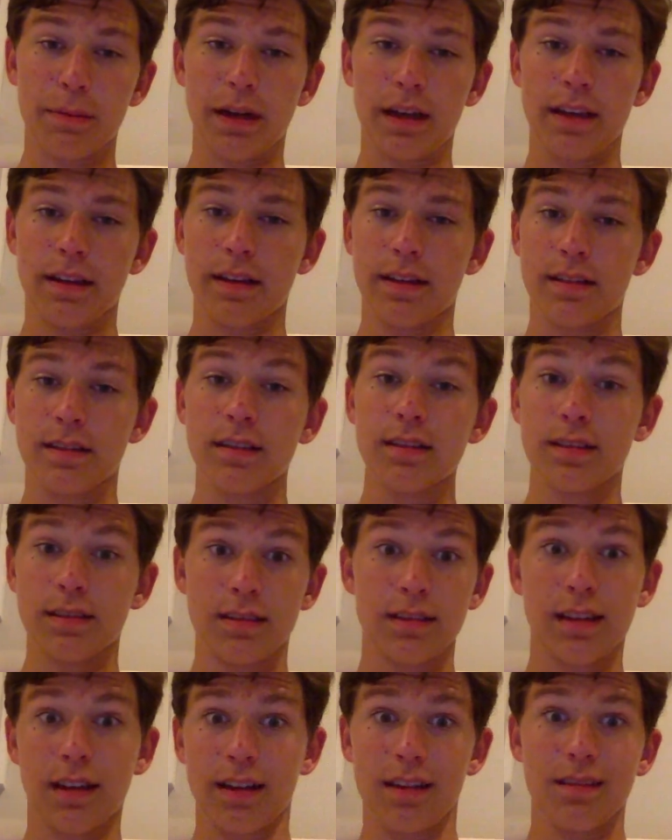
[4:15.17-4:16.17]
in my case
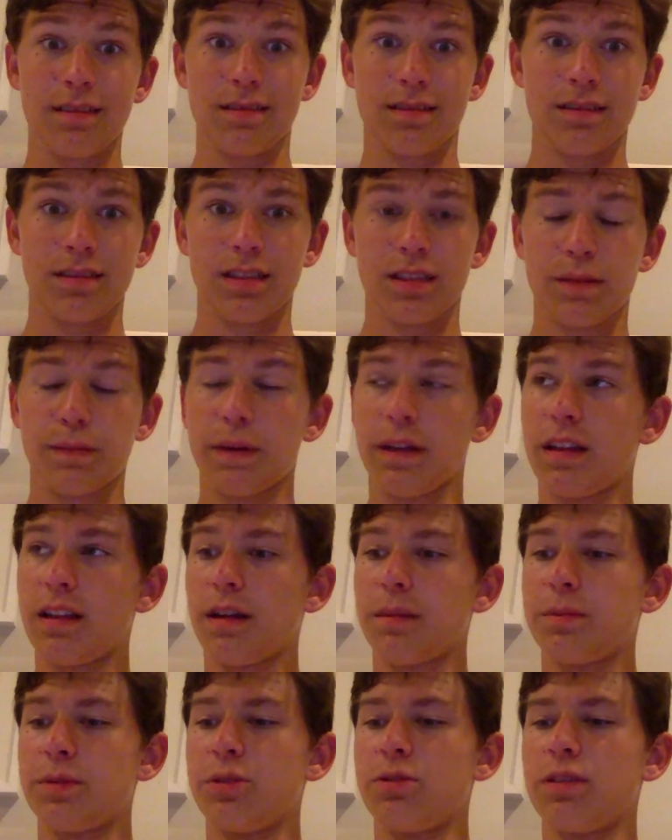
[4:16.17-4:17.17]
because I speed
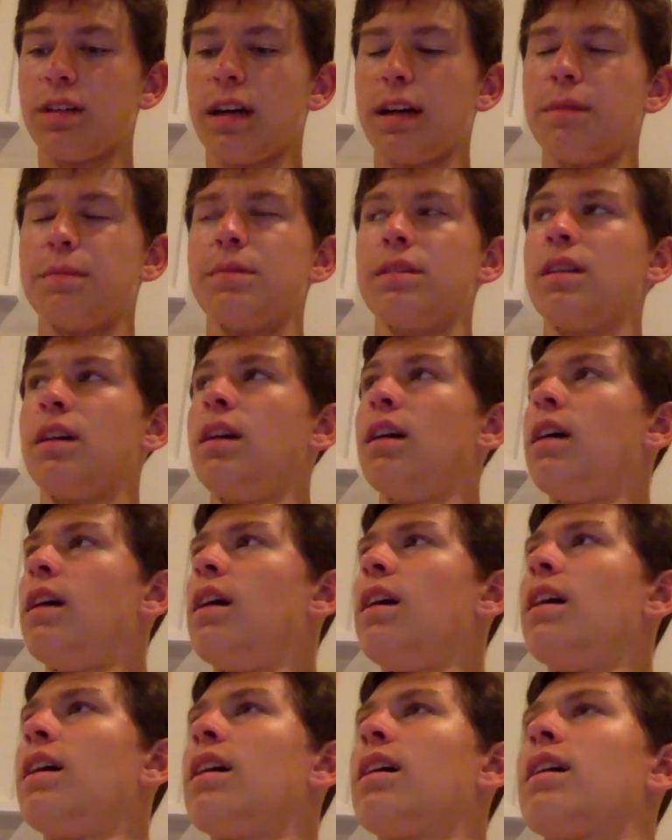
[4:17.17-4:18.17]
it up two times.
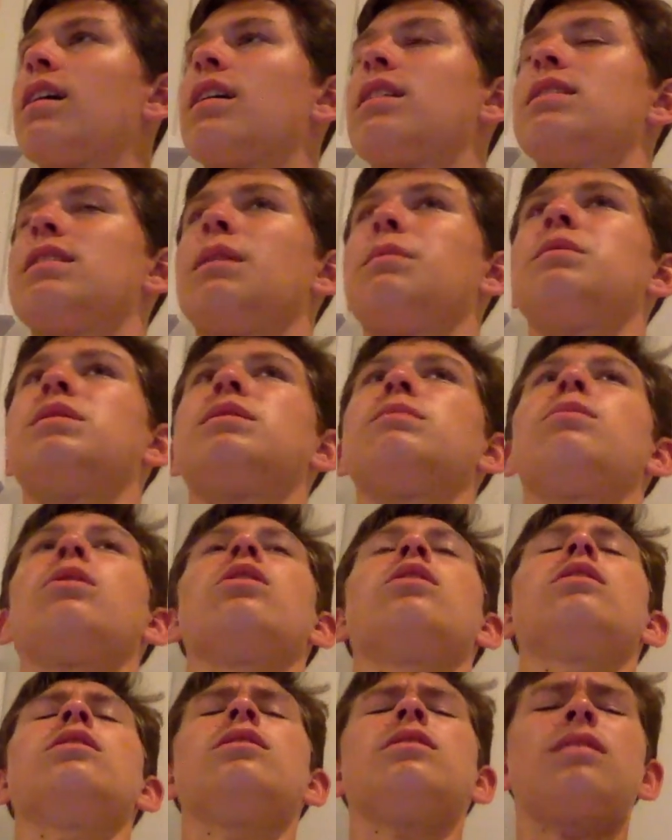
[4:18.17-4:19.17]
Cause I'm
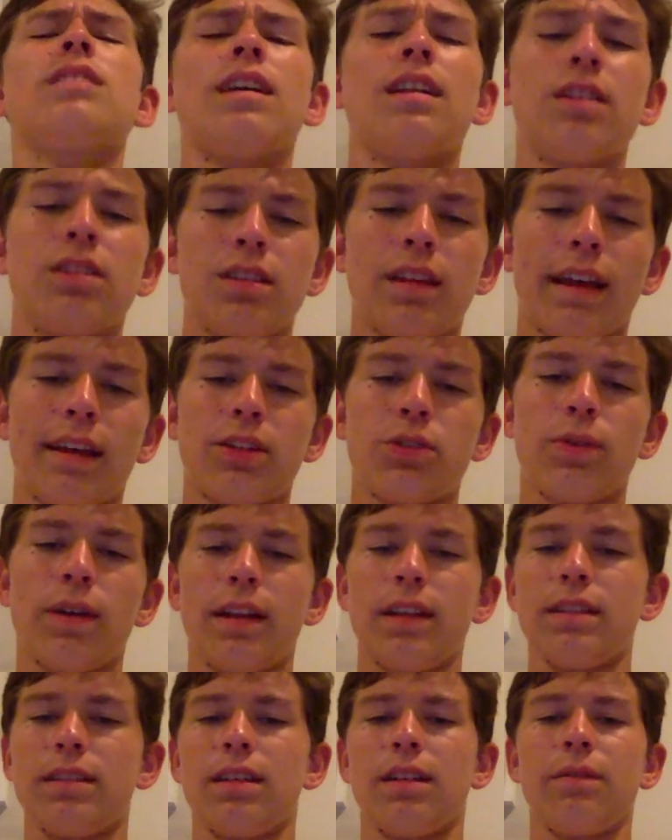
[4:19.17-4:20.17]
smart. You just gotta like
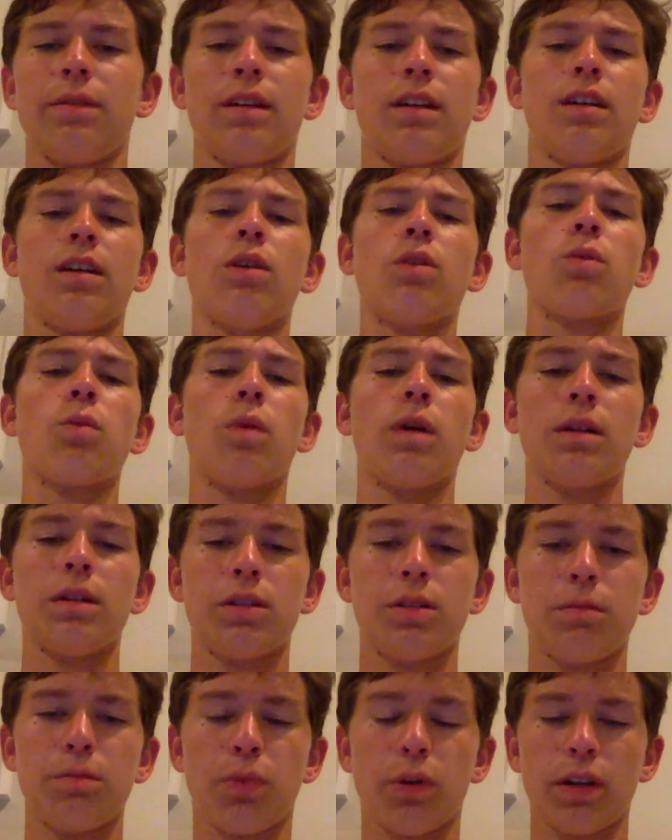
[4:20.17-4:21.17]
train yourself. Like go to
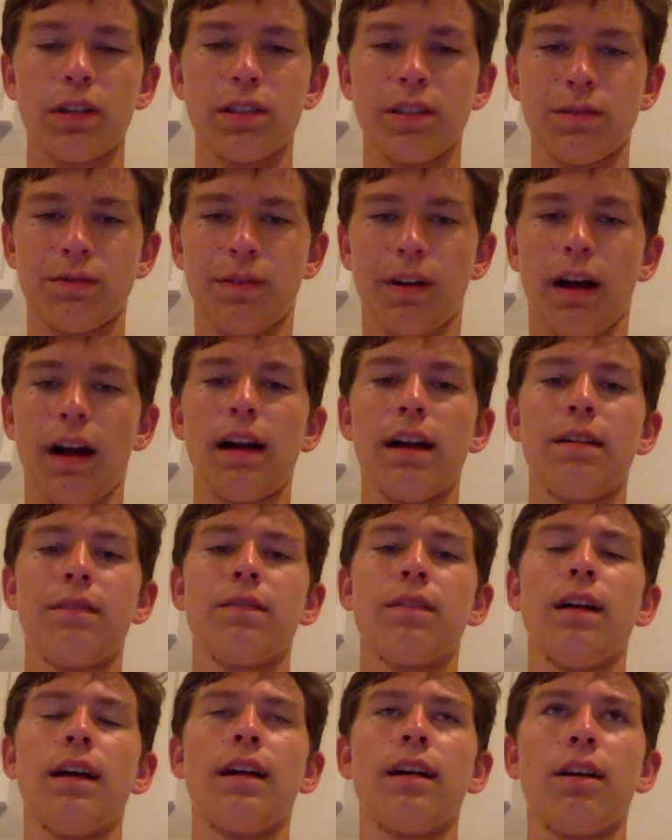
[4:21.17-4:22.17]
1.25.
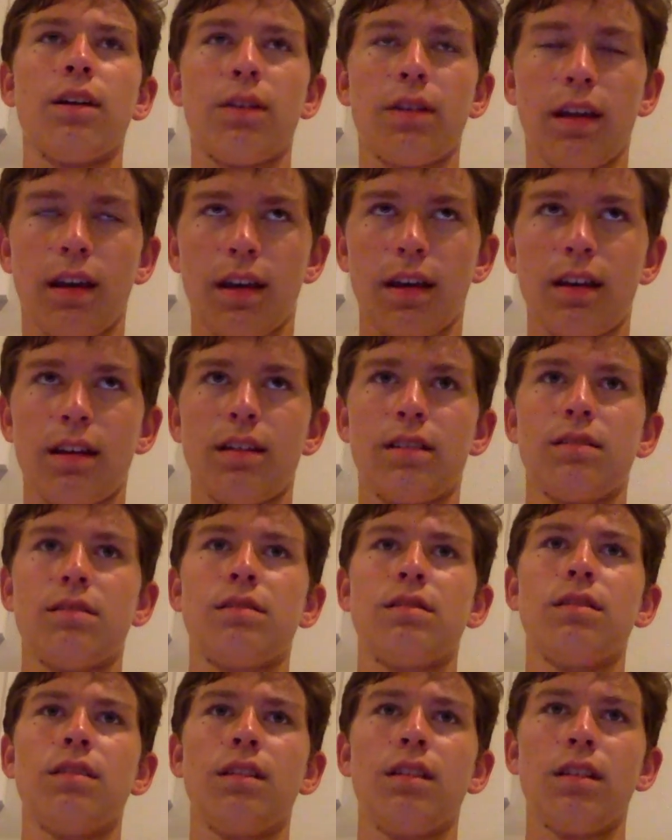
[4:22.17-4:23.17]
Like okay,
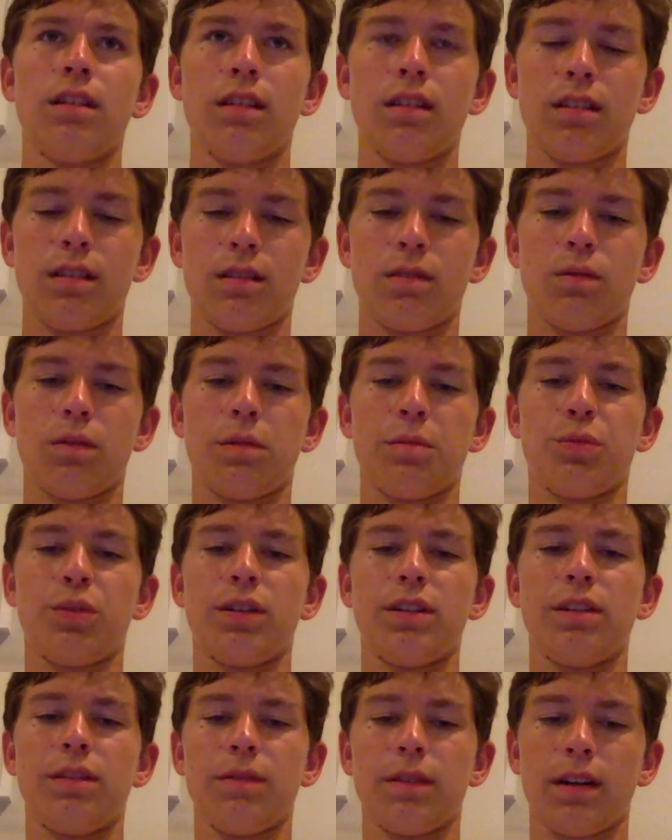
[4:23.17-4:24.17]

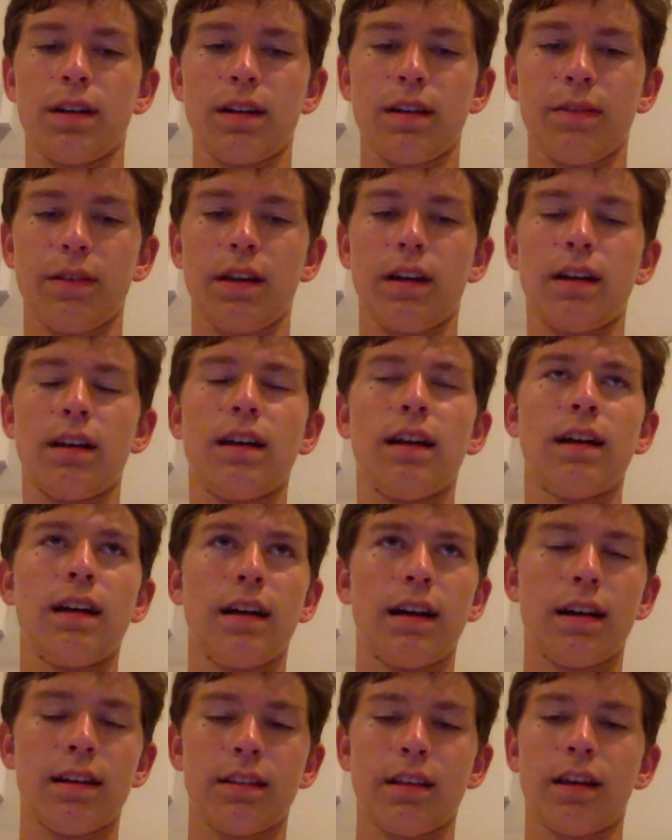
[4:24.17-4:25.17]
1.25. Yeah, yeah,
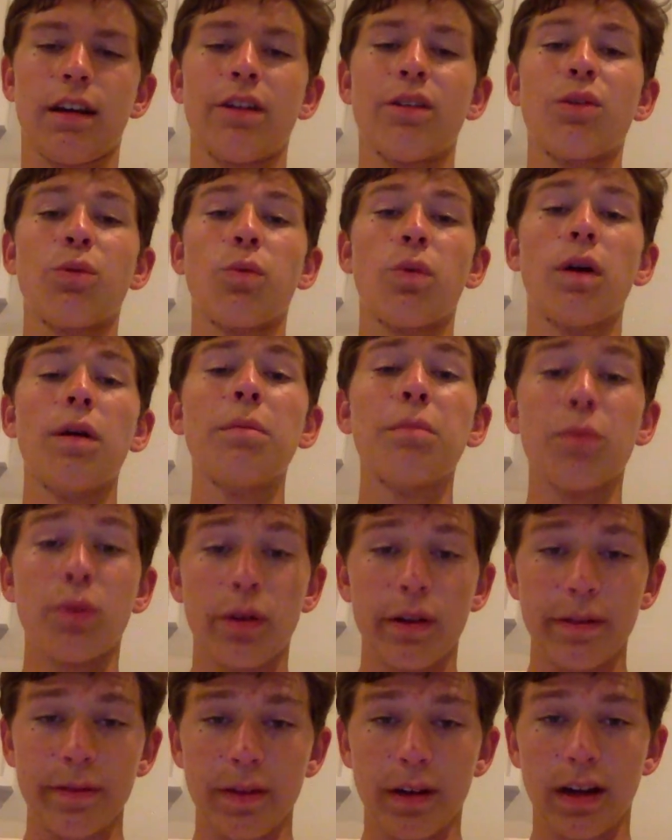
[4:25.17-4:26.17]
yeah. Then go to
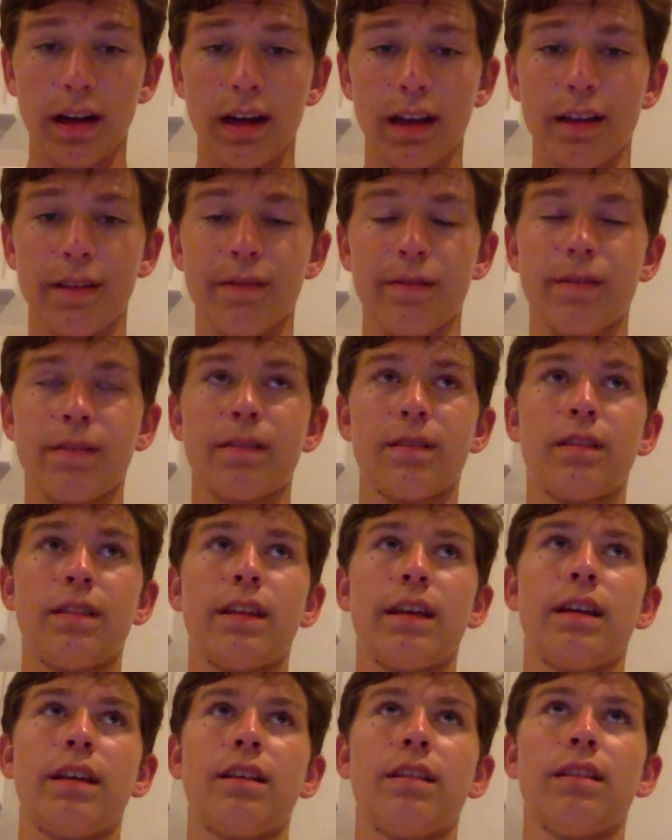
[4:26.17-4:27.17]
1.5.
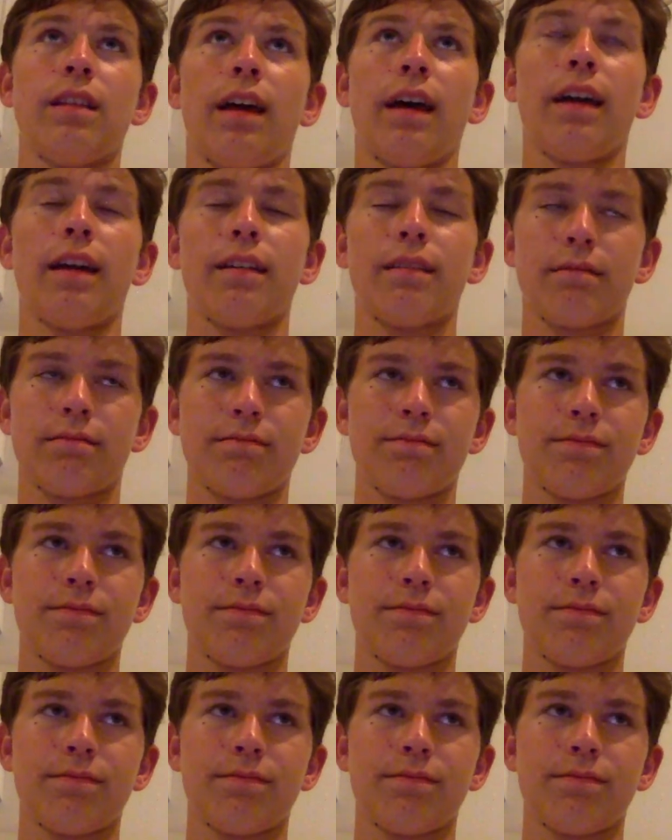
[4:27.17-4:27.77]
Then like